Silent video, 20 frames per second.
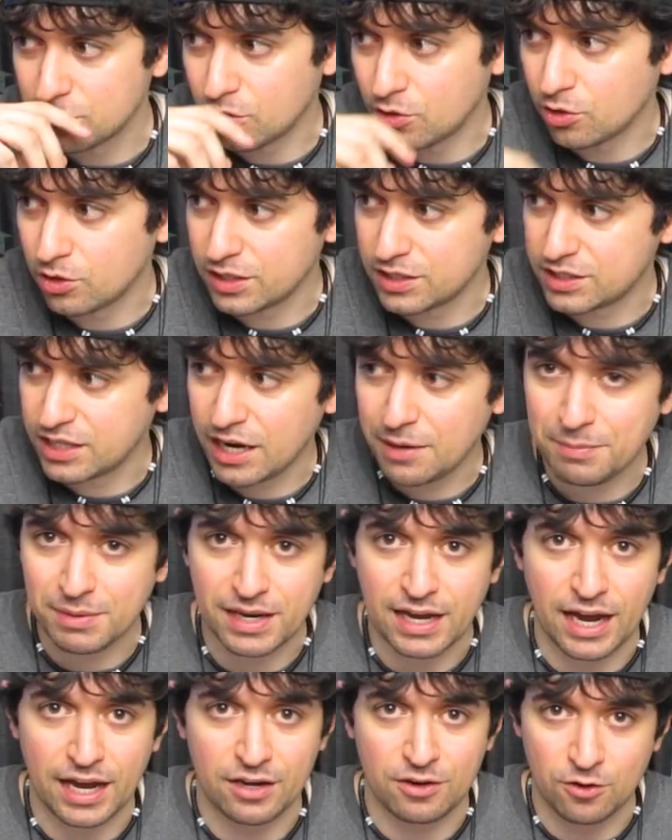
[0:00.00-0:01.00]
So this Jamie
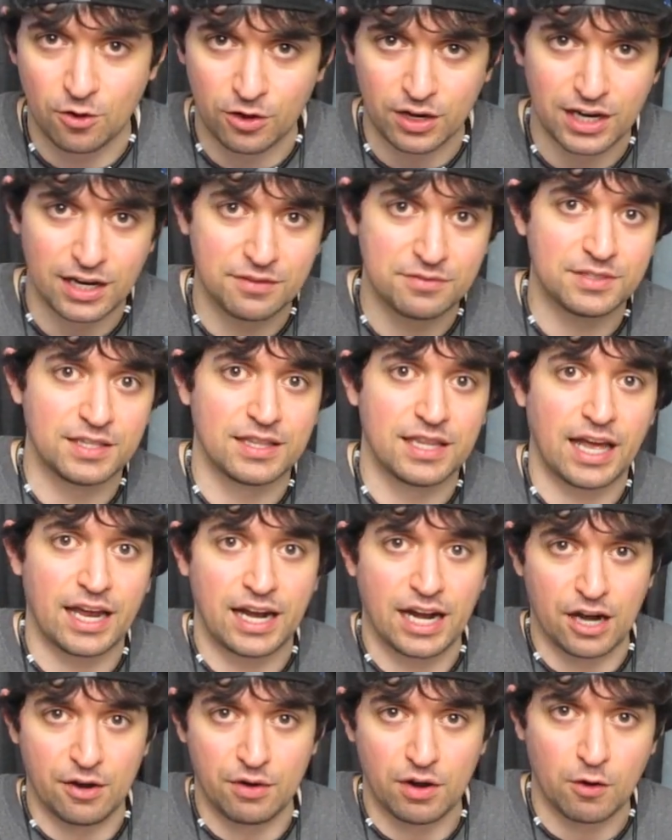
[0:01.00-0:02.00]
guy, you know, he lives in
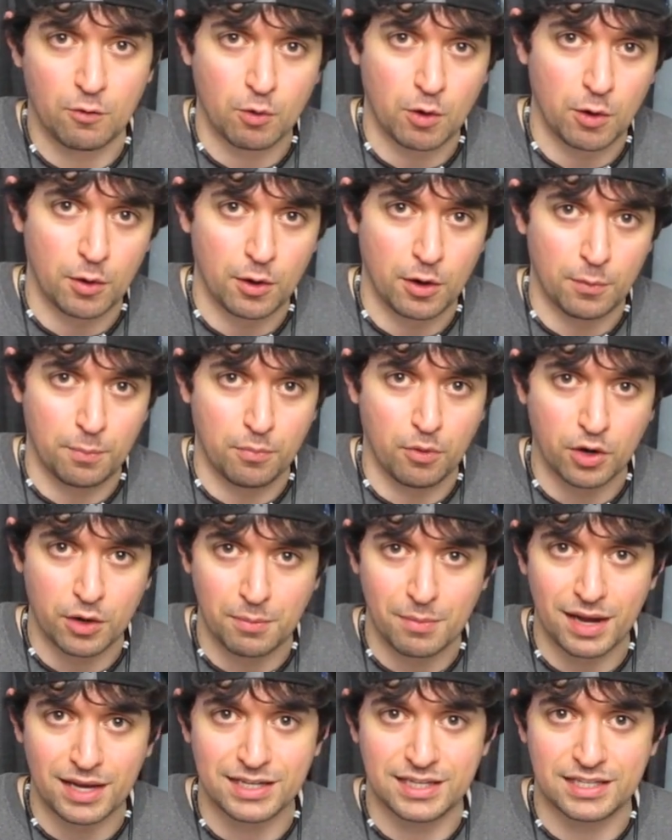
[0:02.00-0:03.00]
that area where
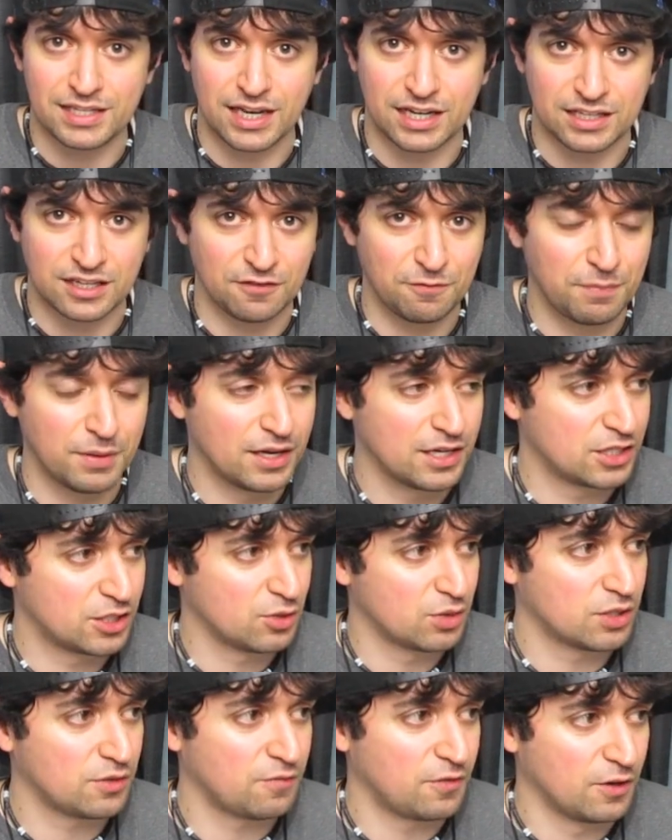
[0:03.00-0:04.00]
Pokemon Detective
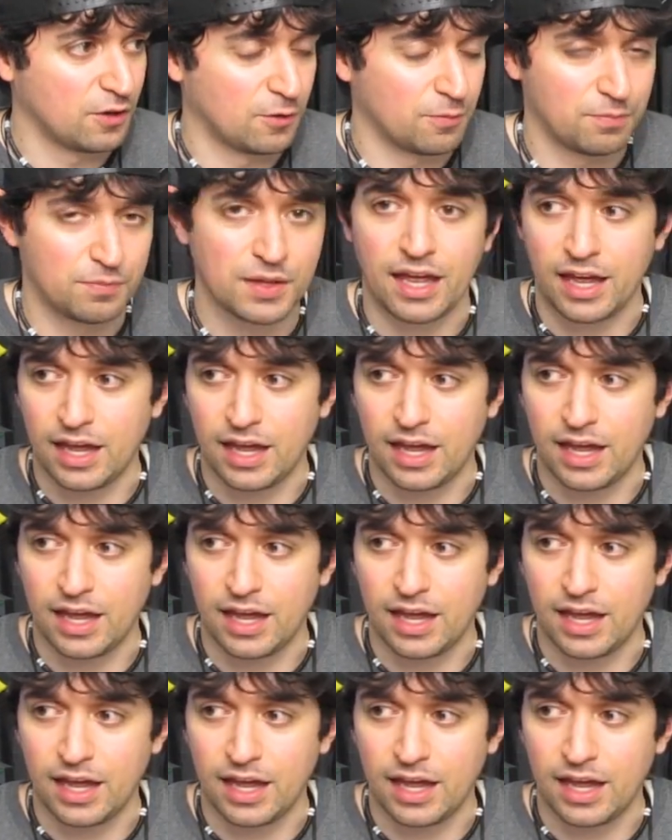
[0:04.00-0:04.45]
Pikachu was filmed,